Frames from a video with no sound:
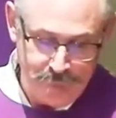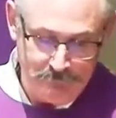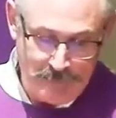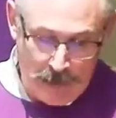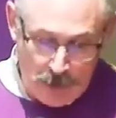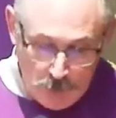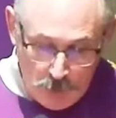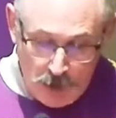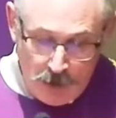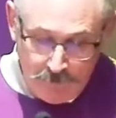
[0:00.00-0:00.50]

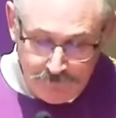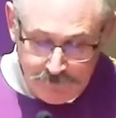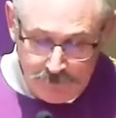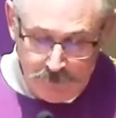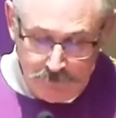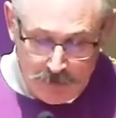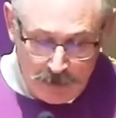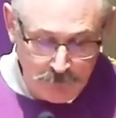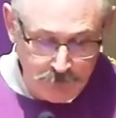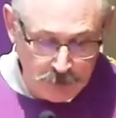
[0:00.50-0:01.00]
How often
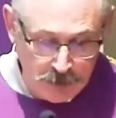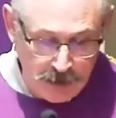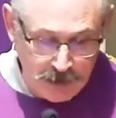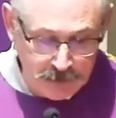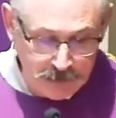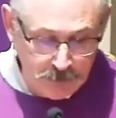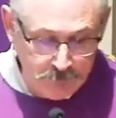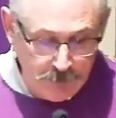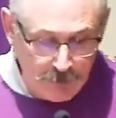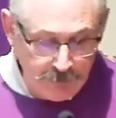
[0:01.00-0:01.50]
am I
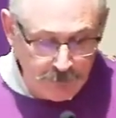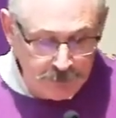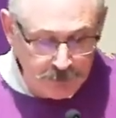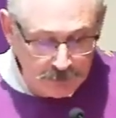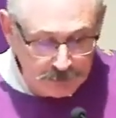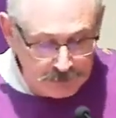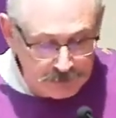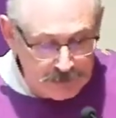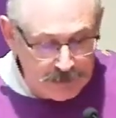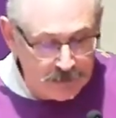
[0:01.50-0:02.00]
blinded by the
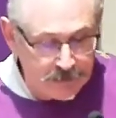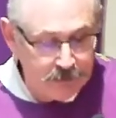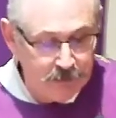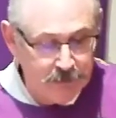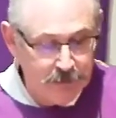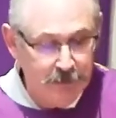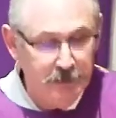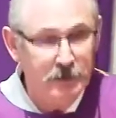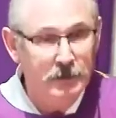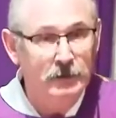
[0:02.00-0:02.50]
deceit
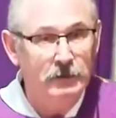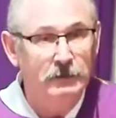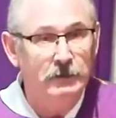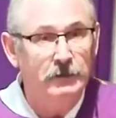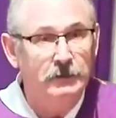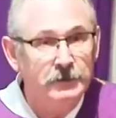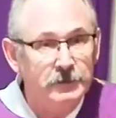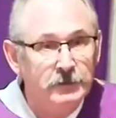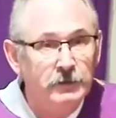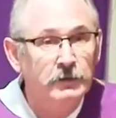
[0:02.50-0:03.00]

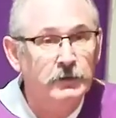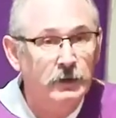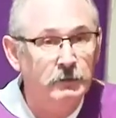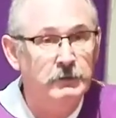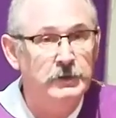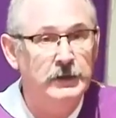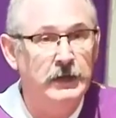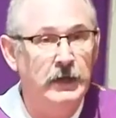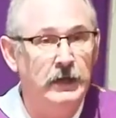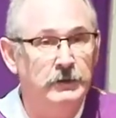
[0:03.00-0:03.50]
that
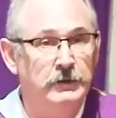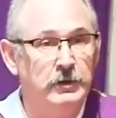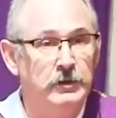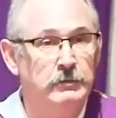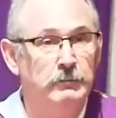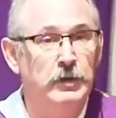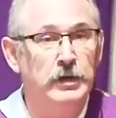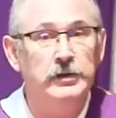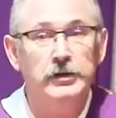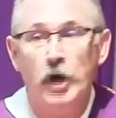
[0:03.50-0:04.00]
circumstances
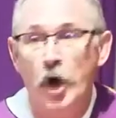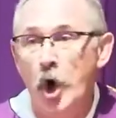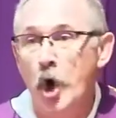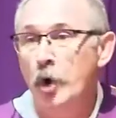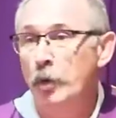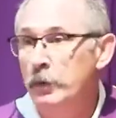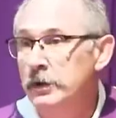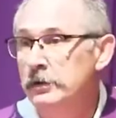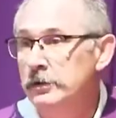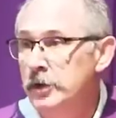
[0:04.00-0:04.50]
must
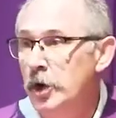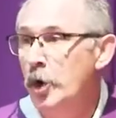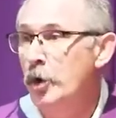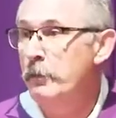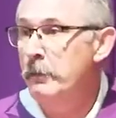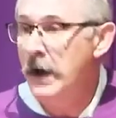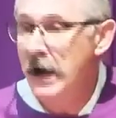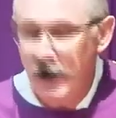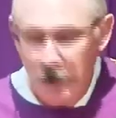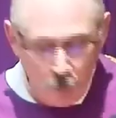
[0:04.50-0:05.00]
always go
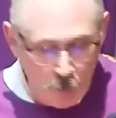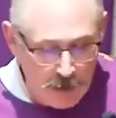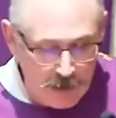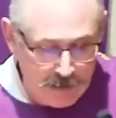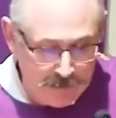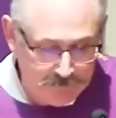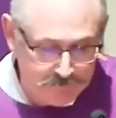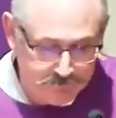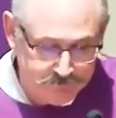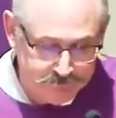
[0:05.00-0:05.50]
my
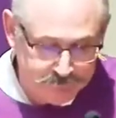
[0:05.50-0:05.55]
way?